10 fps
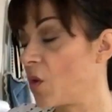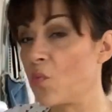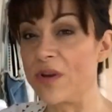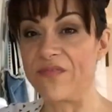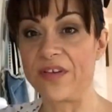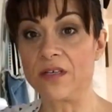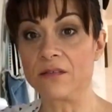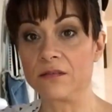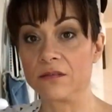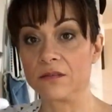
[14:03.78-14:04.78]

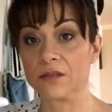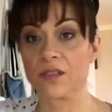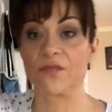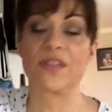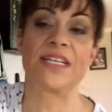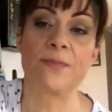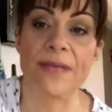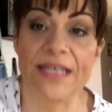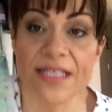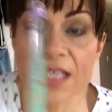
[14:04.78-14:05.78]
refill for these
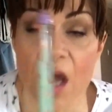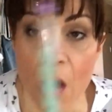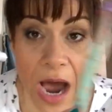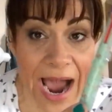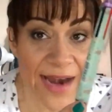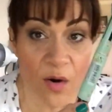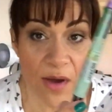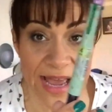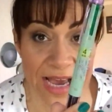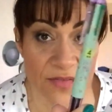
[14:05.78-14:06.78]
pens. I don't
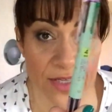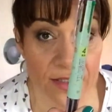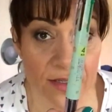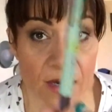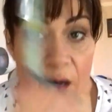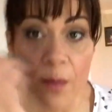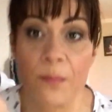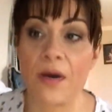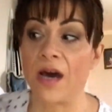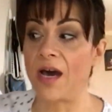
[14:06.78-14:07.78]
have it.
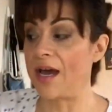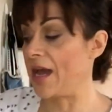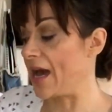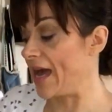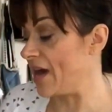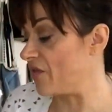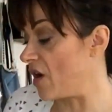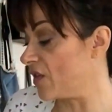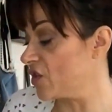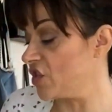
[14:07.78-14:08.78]
I have
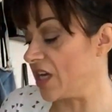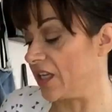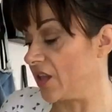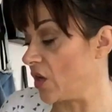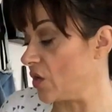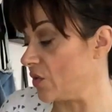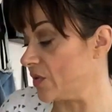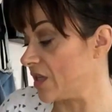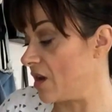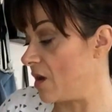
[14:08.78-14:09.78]
all the gel in
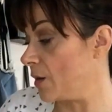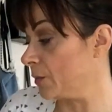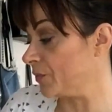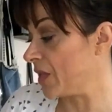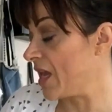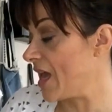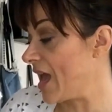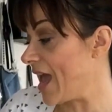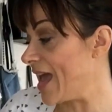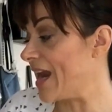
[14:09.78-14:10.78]
those.
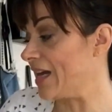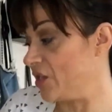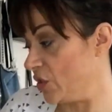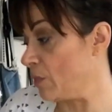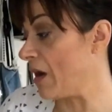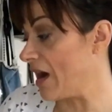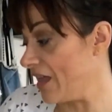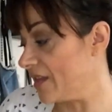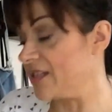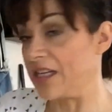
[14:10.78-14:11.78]
And I do
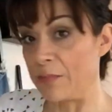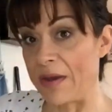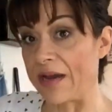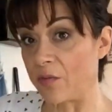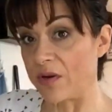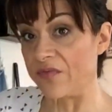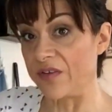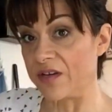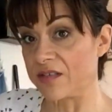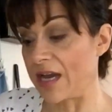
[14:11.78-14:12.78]
buy the 10 pack
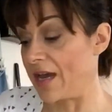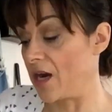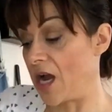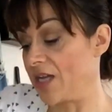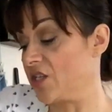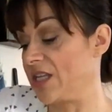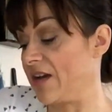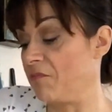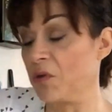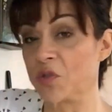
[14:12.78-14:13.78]
refills. I just
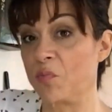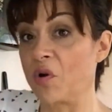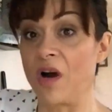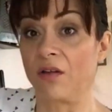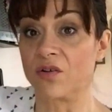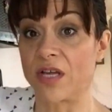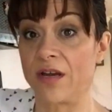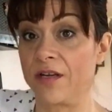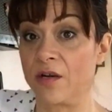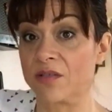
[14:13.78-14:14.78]
have multiple colors.
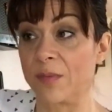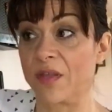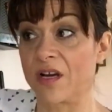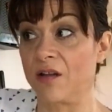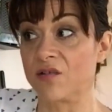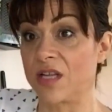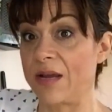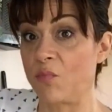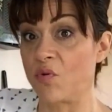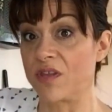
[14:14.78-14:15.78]
You know, some of the colors I
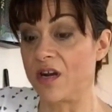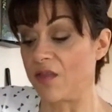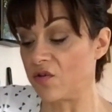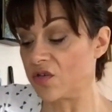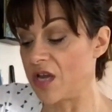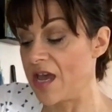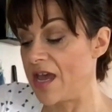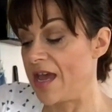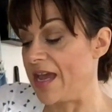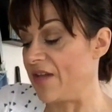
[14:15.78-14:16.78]
like more than others.
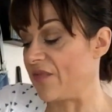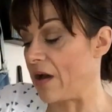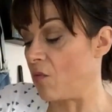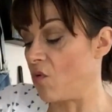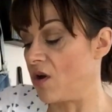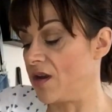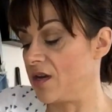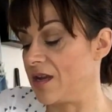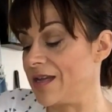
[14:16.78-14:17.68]
If I want